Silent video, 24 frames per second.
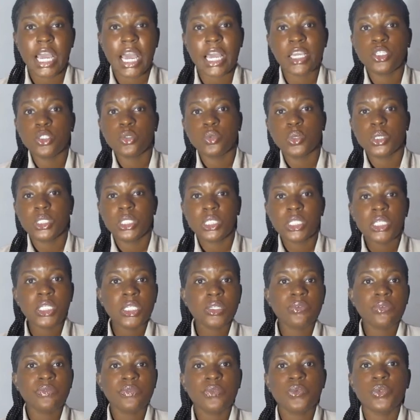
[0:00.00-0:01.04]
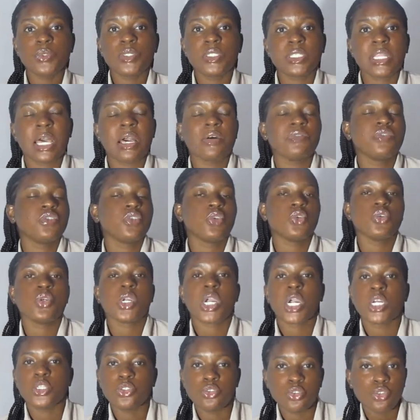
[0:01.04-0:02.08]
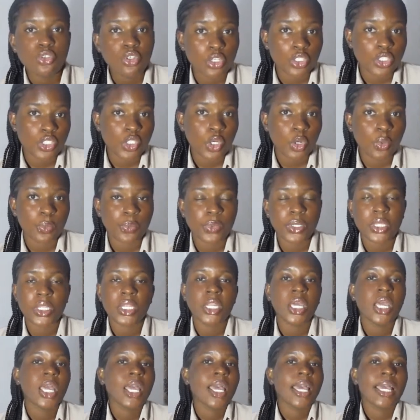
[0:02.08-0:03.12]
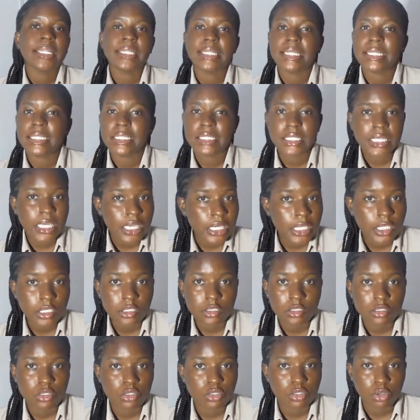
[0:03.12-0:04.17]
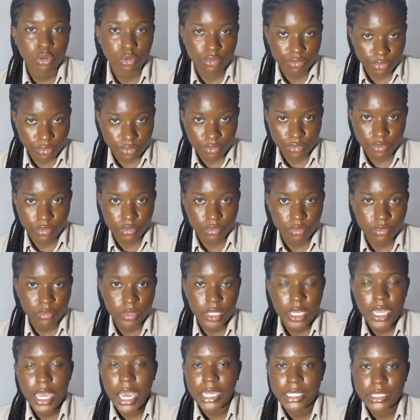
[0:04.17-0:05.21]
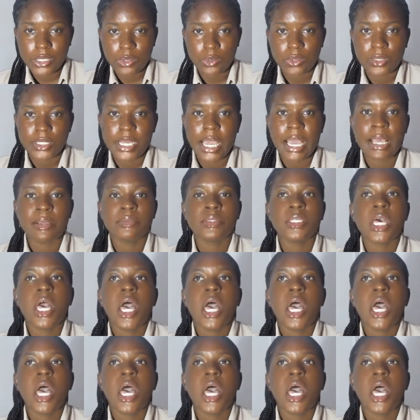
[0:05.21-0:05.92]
You would need food stuff so you can do your shopping and then take it to your room at all times.